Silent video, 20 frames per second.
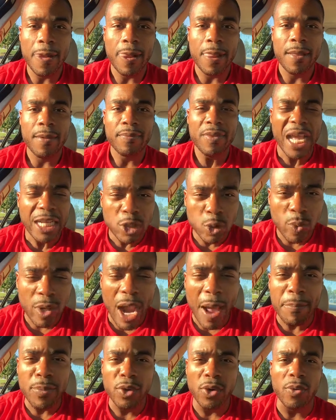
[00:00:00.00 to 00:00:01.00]
That's what
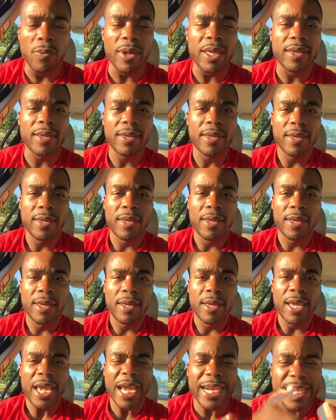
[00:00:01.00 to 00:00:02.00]
I'm doing.
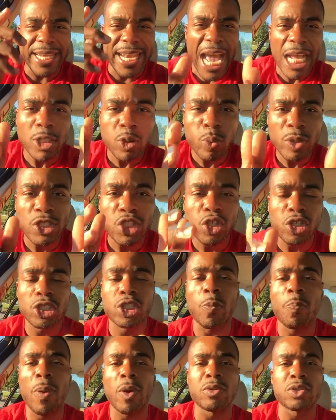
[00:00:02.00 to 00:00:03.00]
And that's what you're
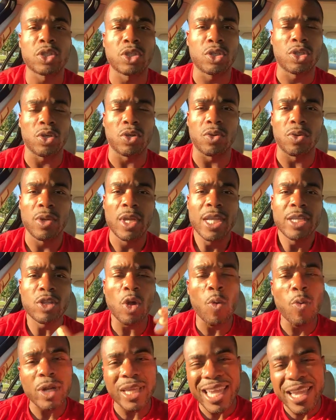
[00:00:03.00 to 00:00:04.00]
supposed to do.
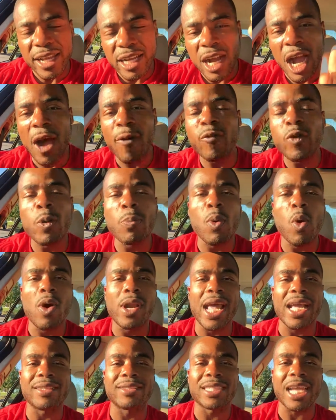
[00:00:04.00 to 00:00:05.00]
Don't get comfortable in
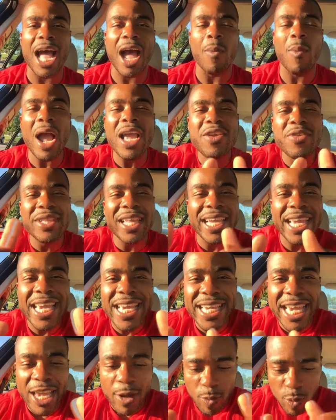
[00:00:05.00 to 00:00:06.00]
that job. Why you think he
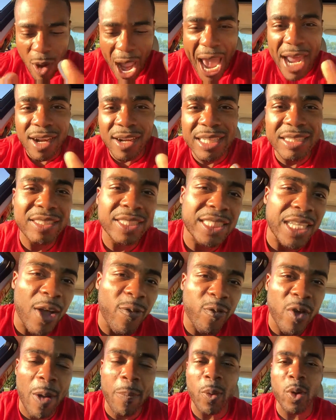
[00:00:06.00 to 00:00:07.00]
keep rattling
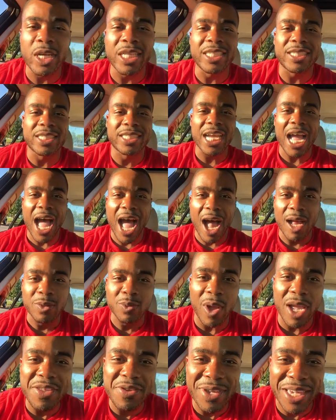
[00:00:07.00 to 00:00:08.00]
stuff up on these jobs?
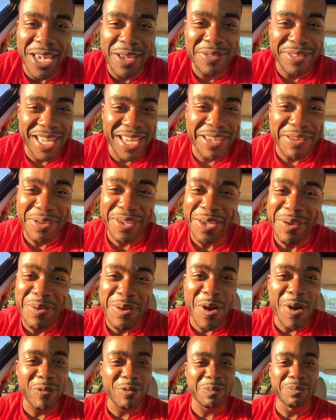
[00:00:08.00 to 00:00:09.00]
Why you think you keep
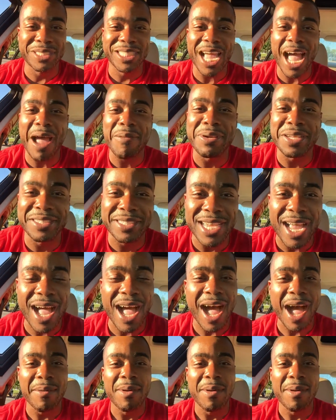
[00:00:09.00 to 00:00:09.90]
going from job to job?